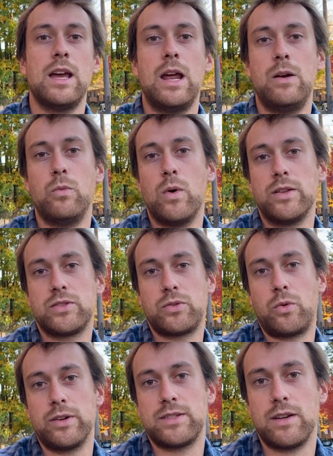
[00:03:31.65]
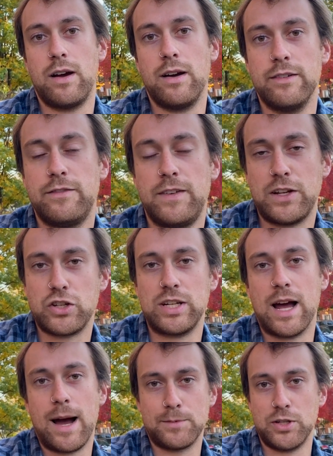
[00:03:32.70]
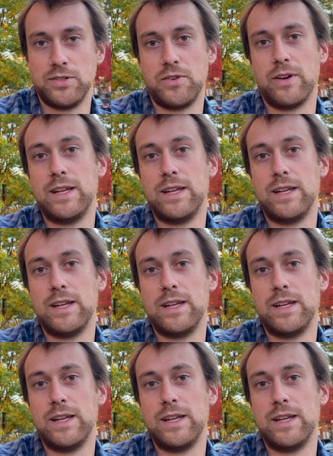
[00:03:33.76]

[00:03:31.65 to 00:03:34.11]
and what sorts of finishing options you're